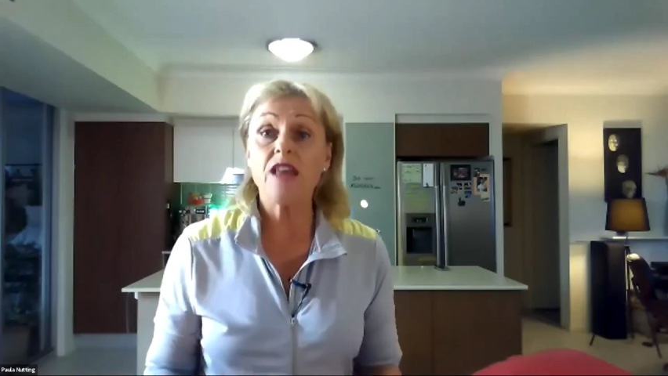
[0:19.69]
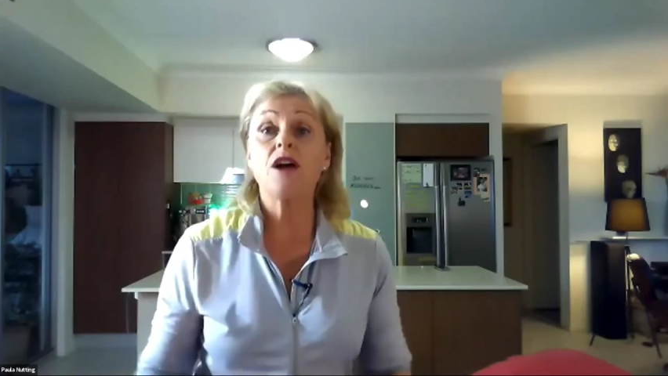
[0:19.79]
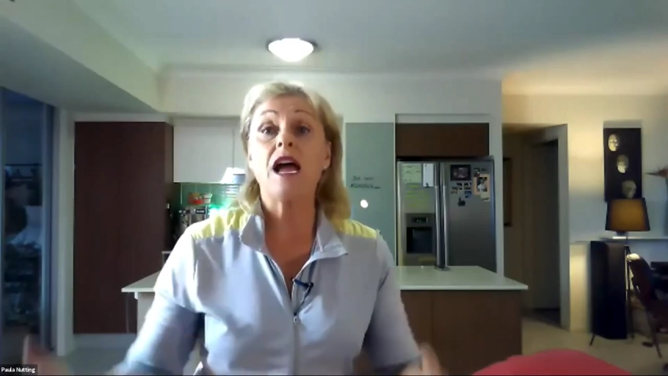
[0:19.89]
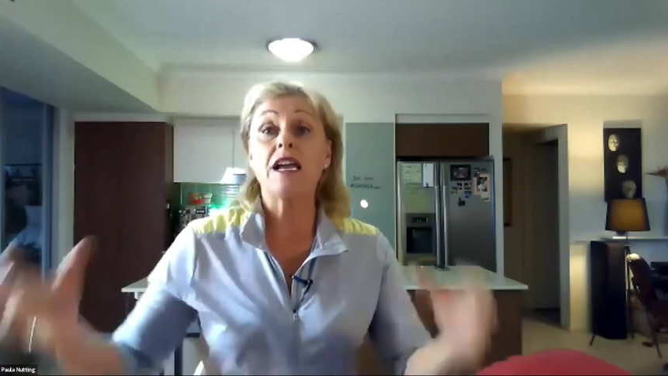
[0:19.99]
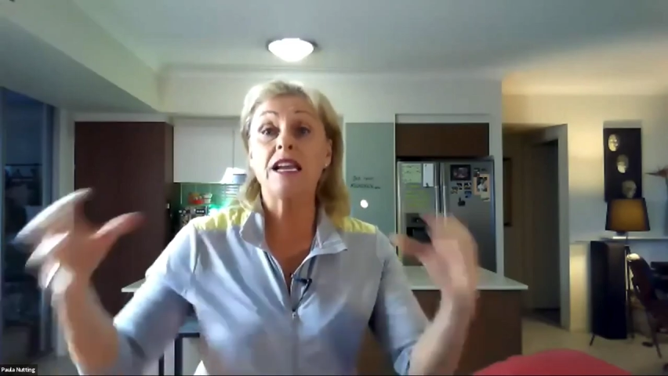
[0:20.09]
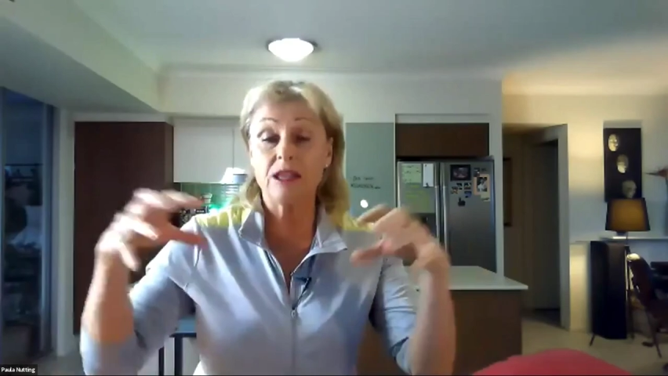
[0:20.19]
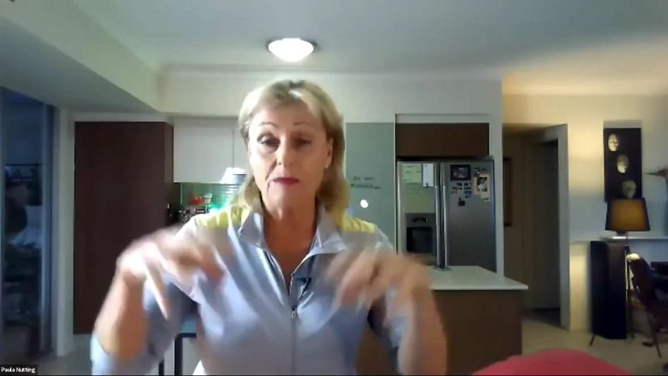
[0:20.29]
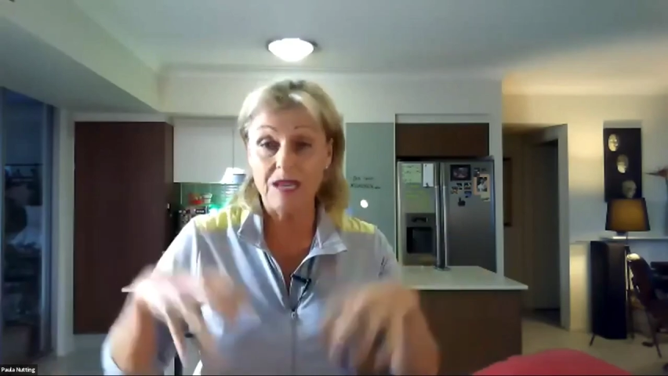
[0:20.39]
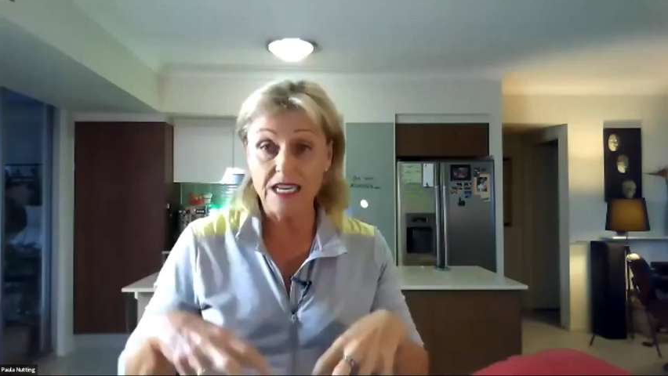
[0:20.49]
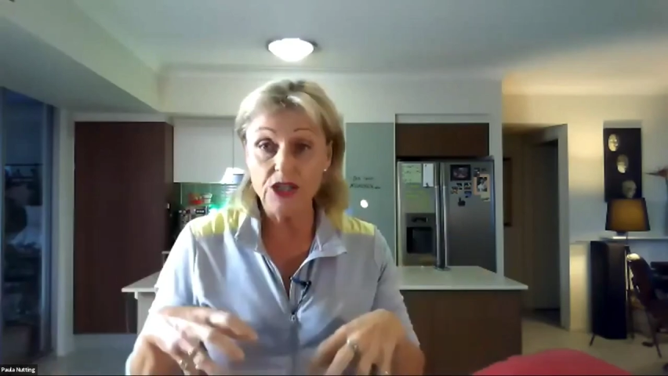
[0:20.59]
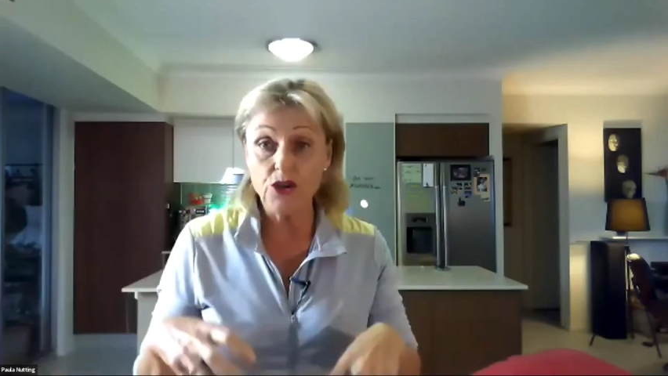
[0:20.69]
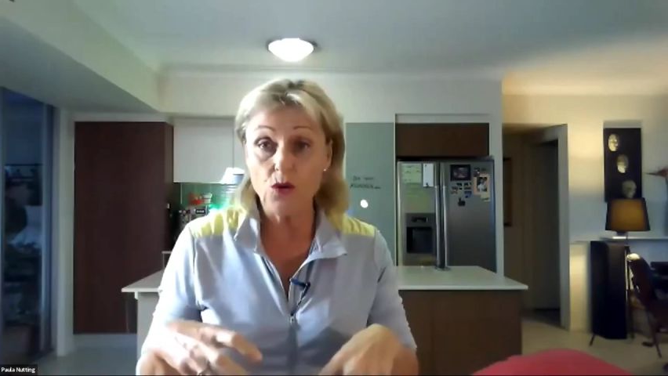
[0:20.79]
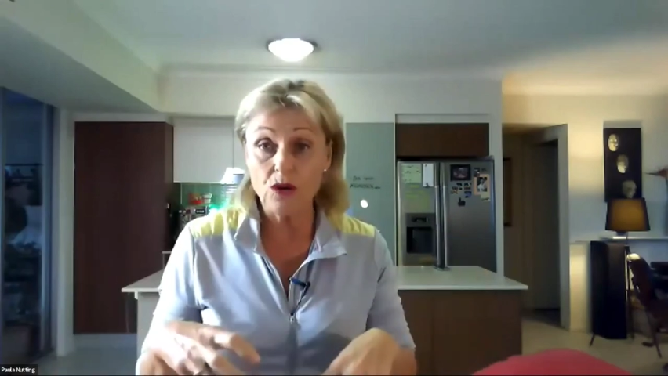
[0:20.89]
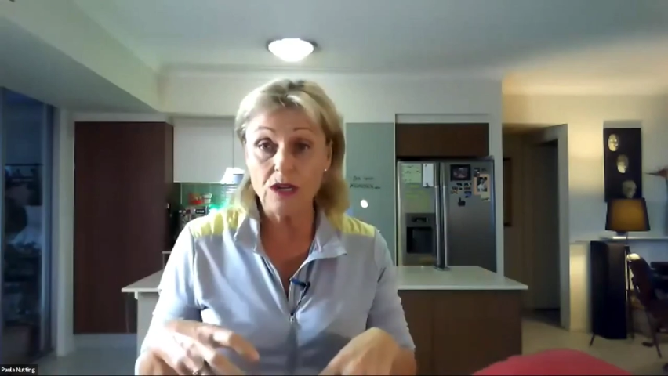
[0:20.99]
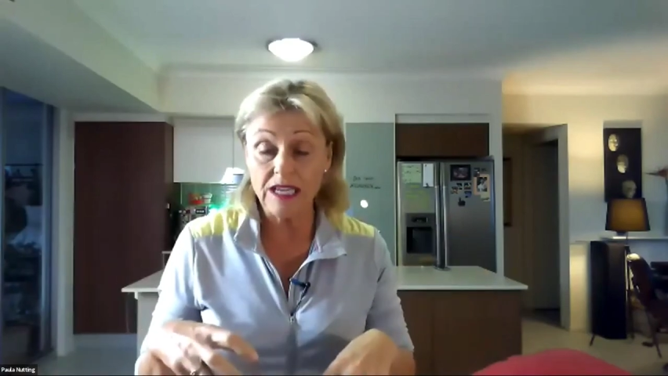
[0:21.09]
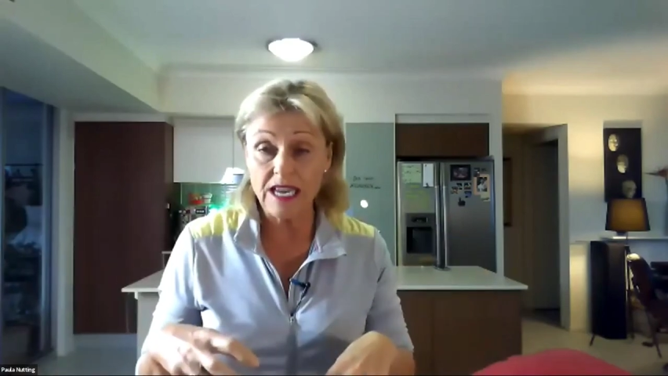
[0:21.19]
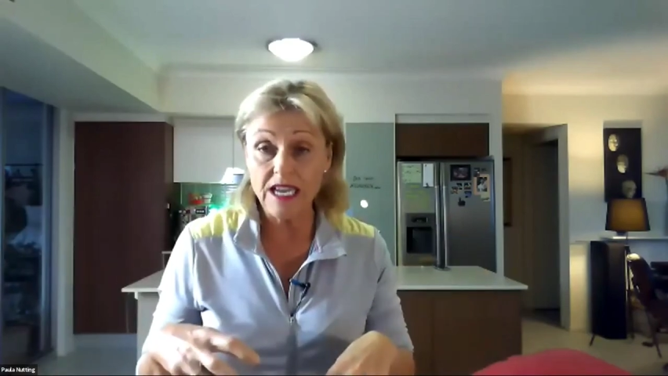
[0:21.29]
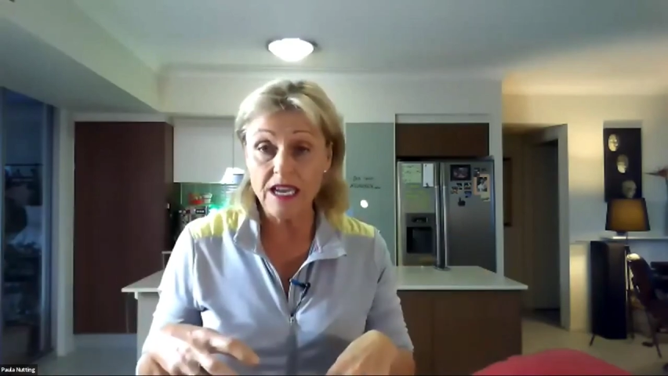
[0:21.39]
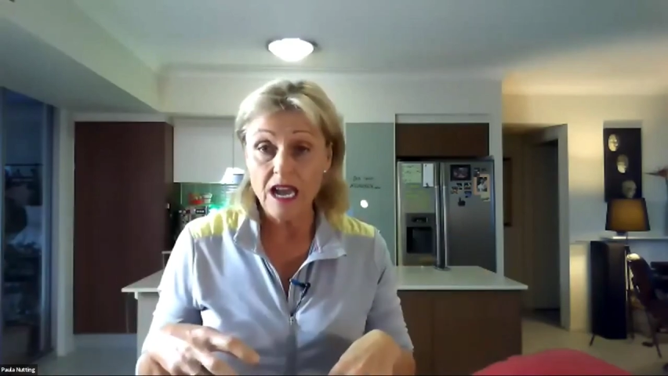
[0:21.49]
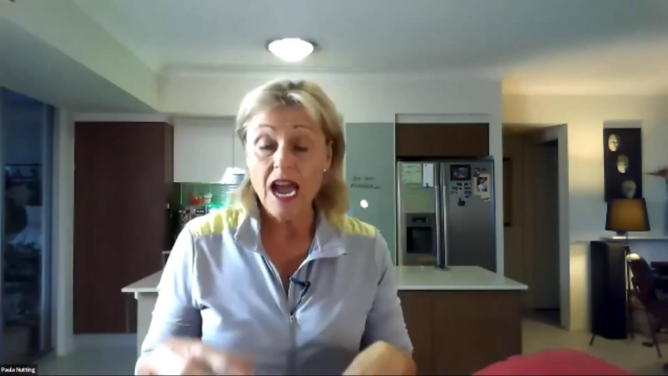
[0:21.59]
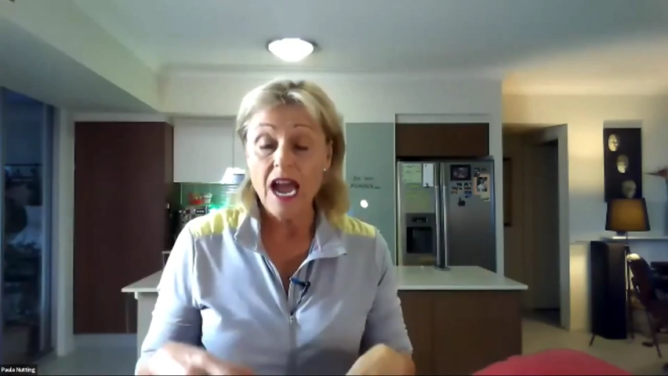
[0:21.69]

other and get them into your clinic